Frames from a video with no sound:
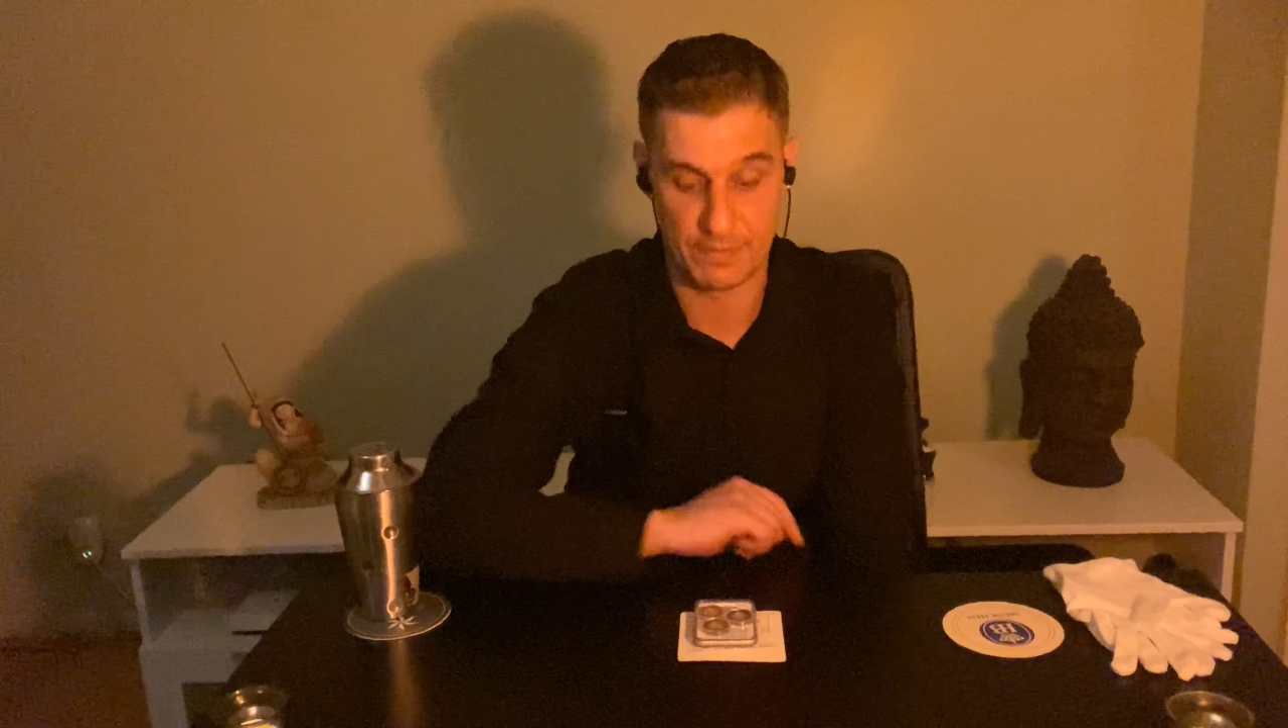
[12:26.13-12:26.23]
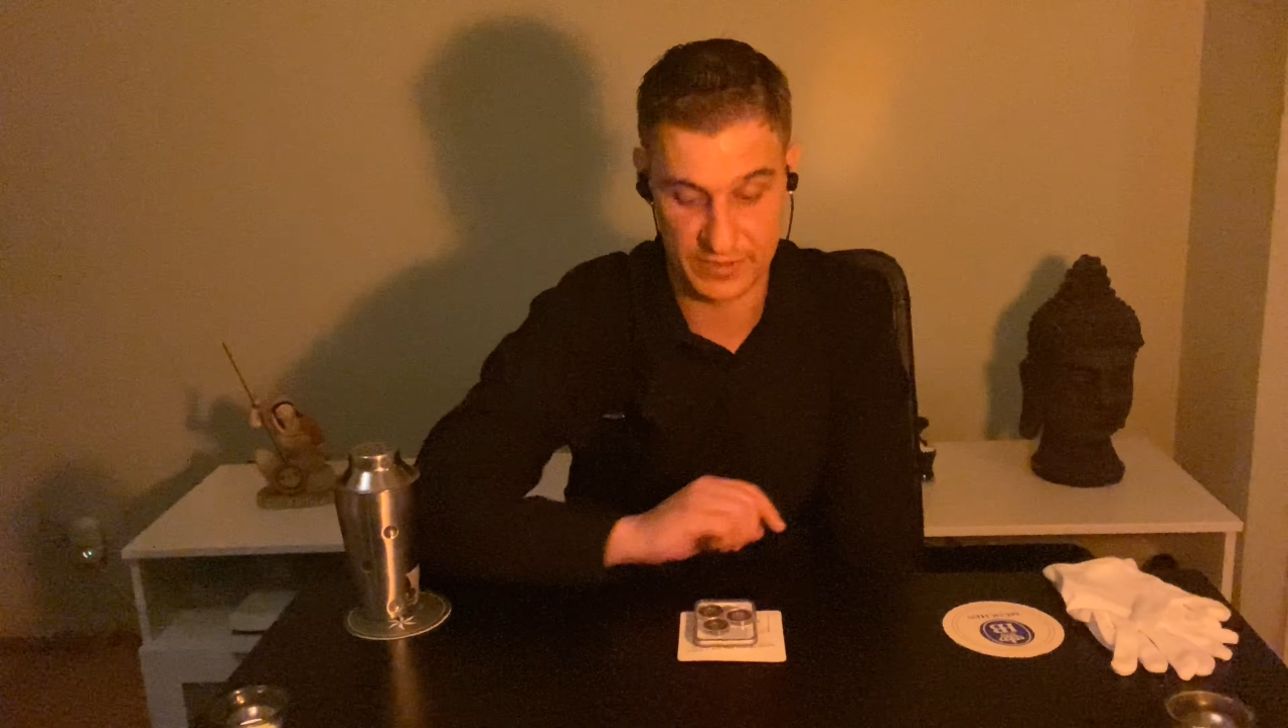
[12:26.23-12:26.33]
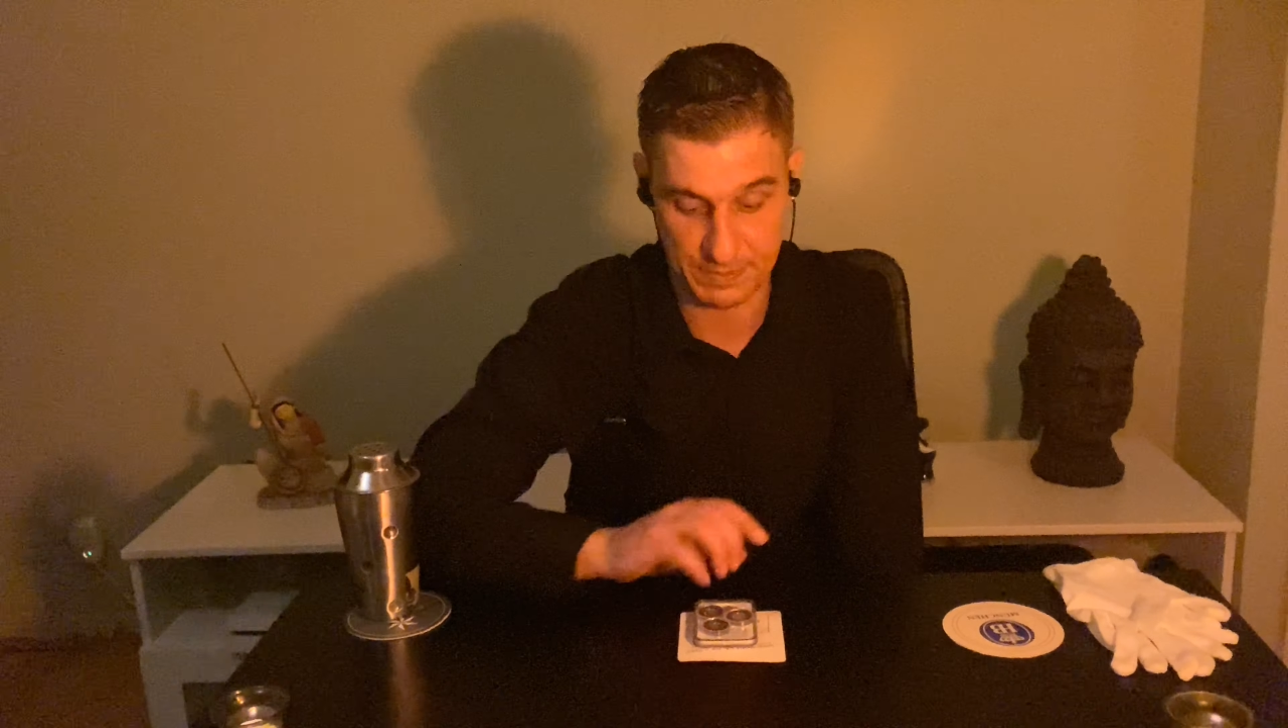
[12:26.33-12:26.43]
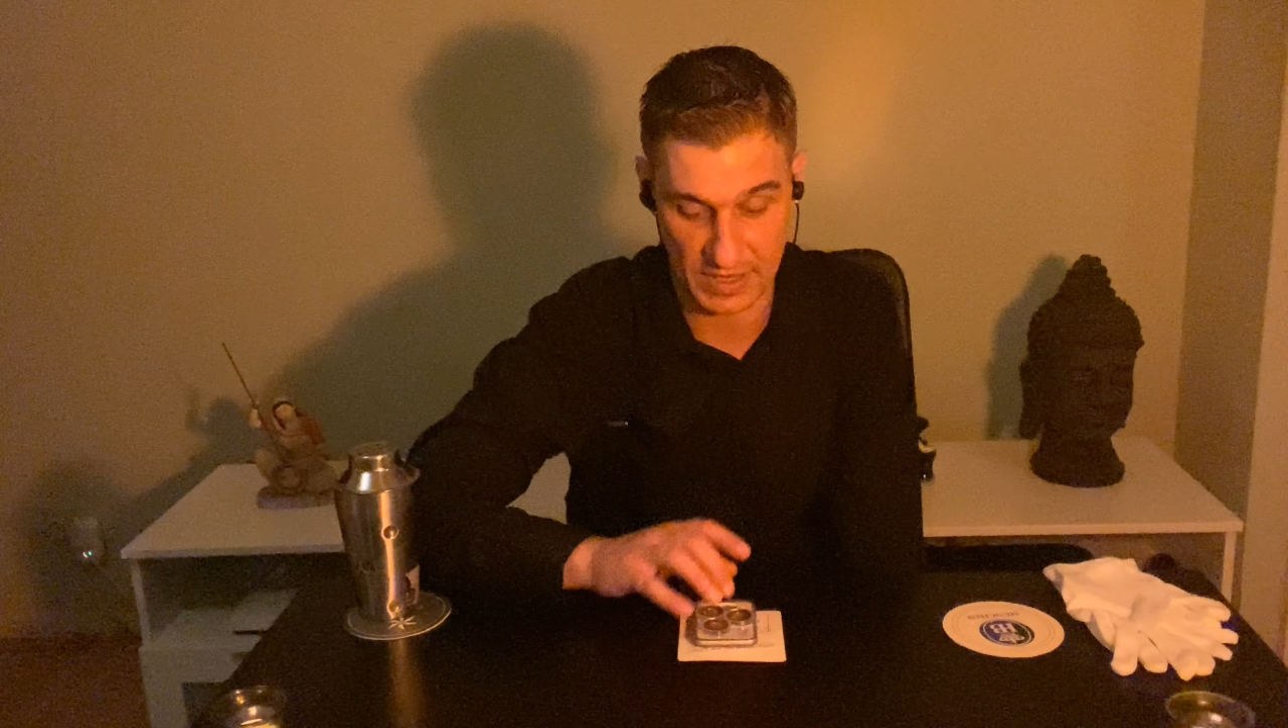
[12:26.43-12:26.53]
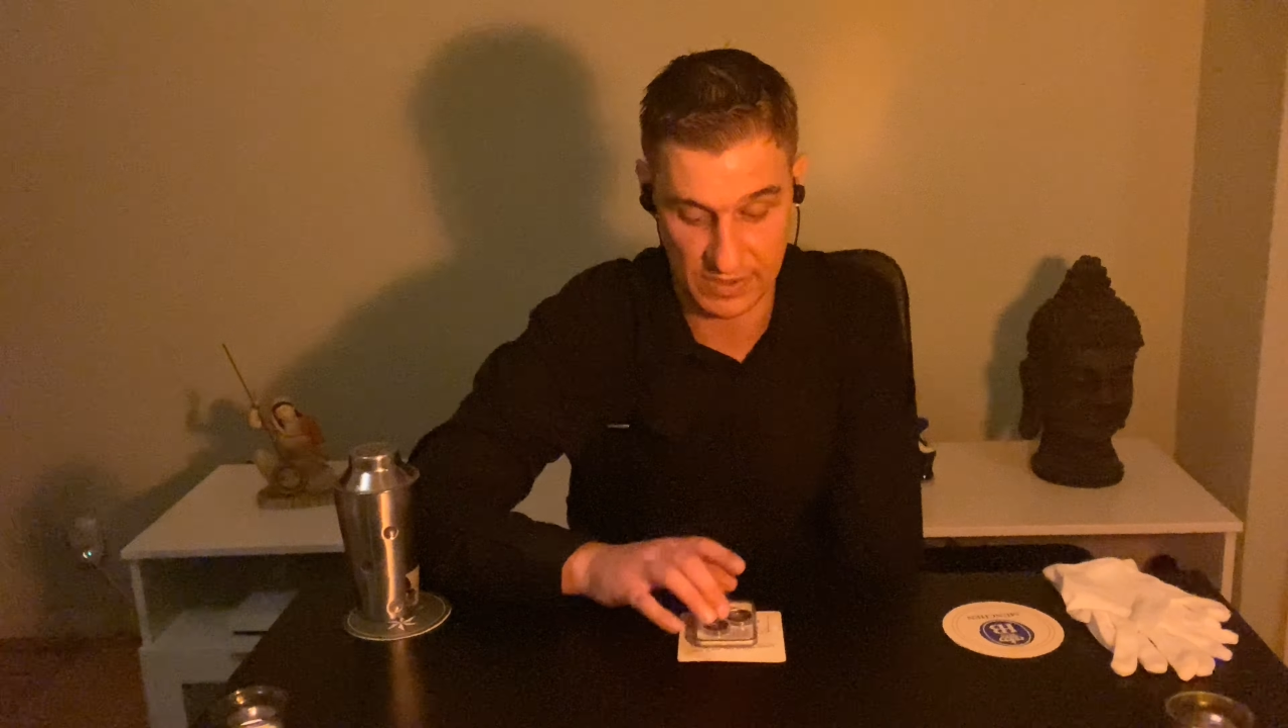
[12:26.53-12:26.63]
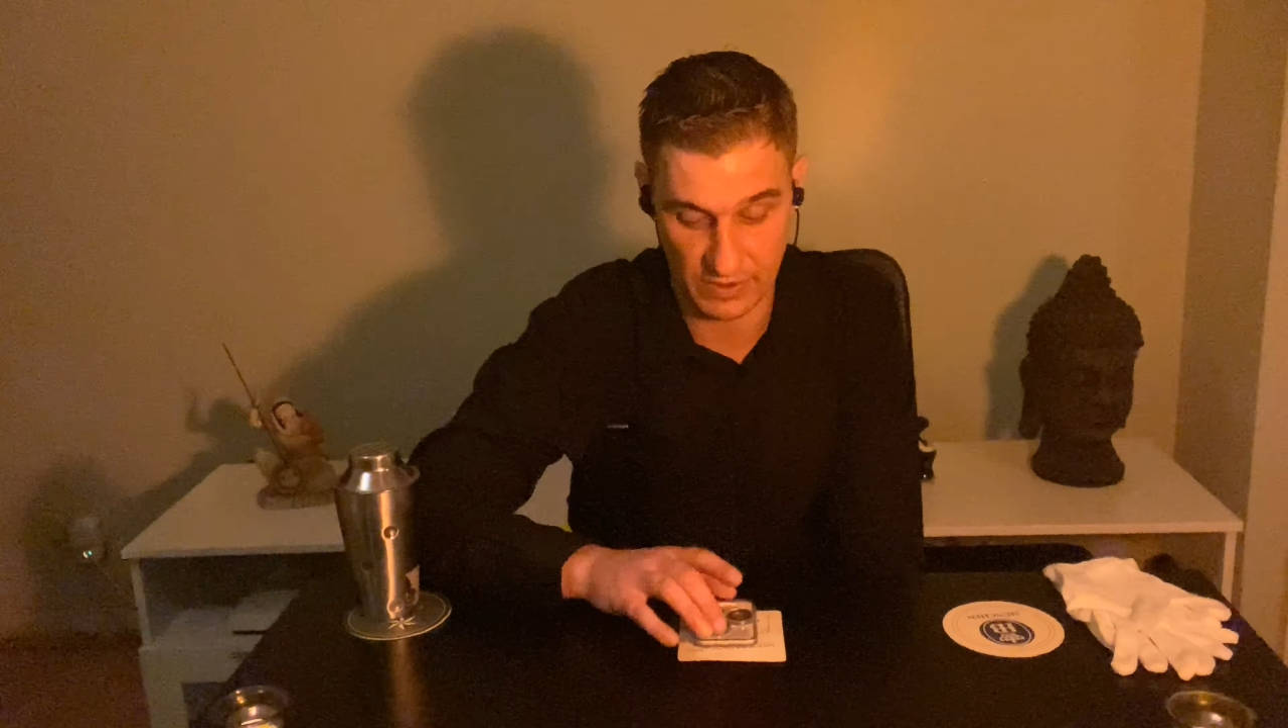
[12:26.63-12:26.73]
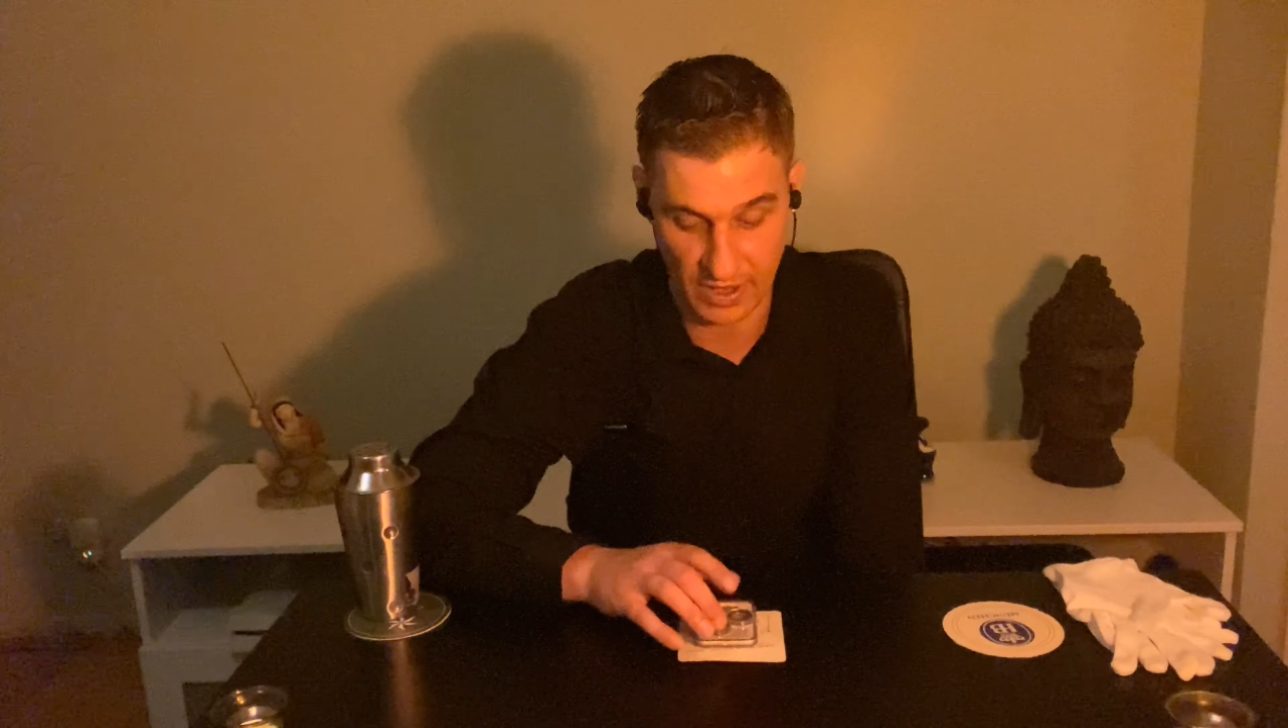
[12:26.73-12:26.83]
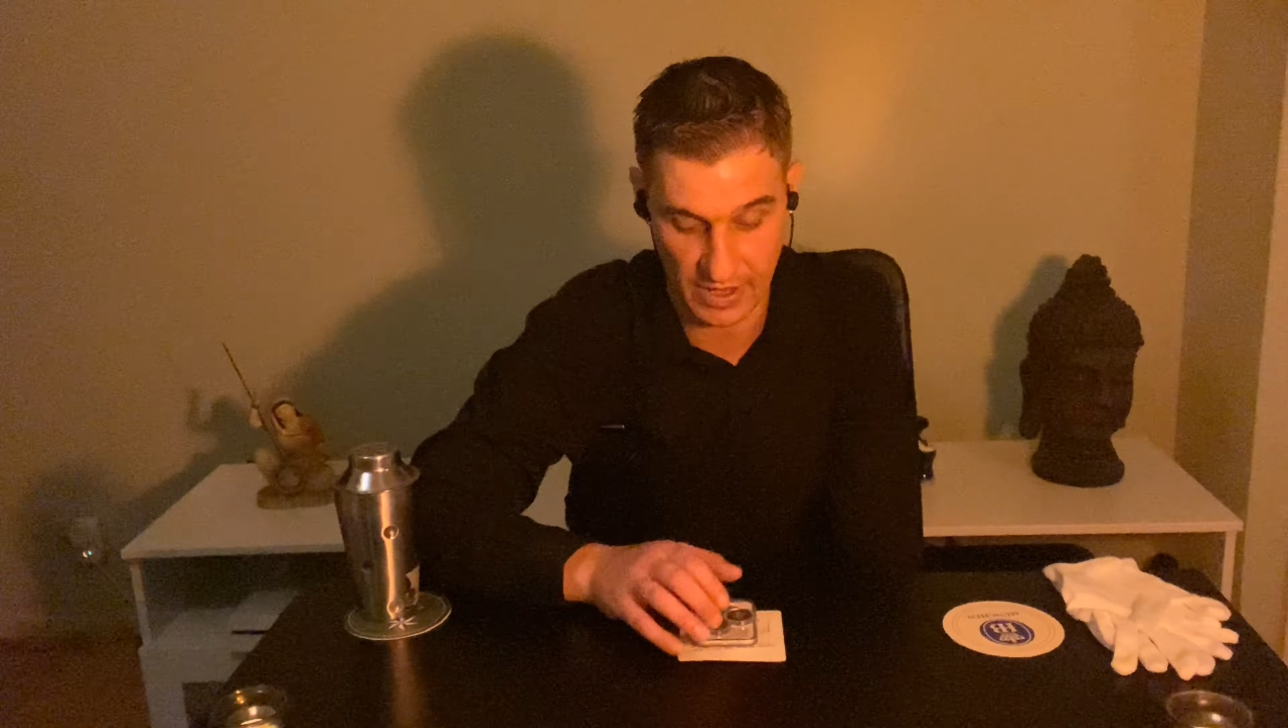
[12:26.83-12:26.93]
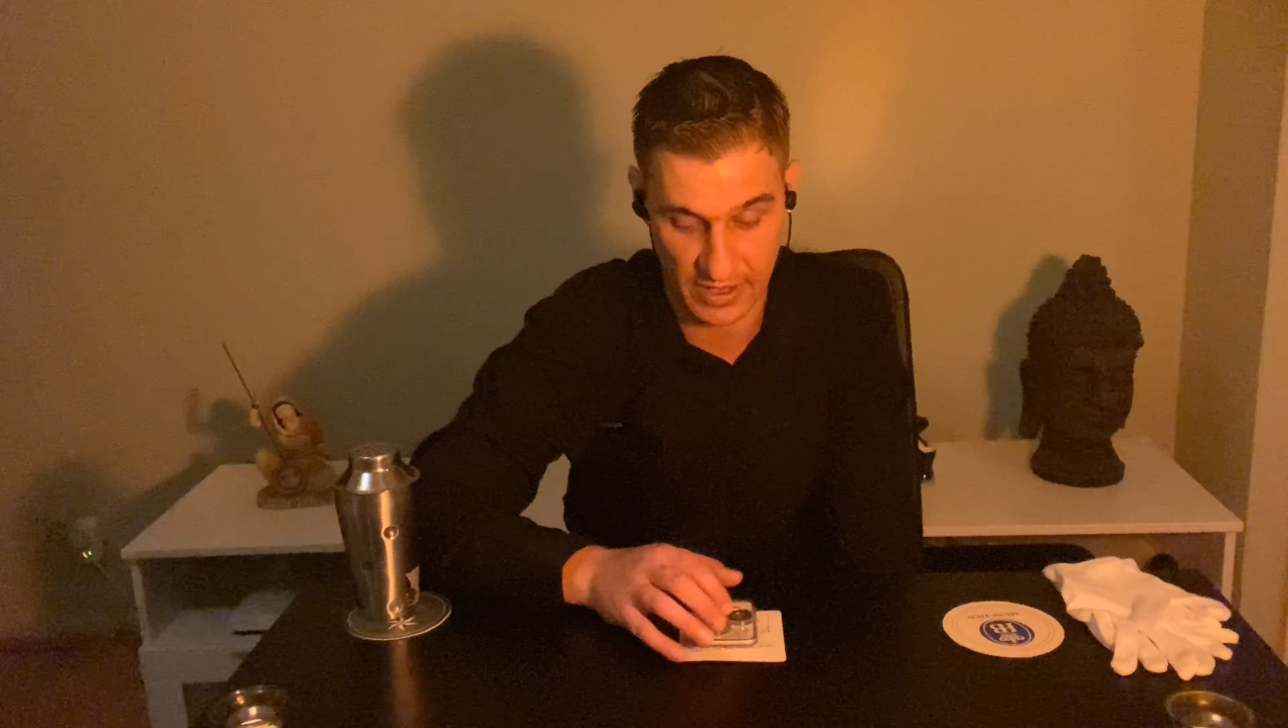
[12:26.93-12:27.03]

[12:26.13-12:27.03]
spent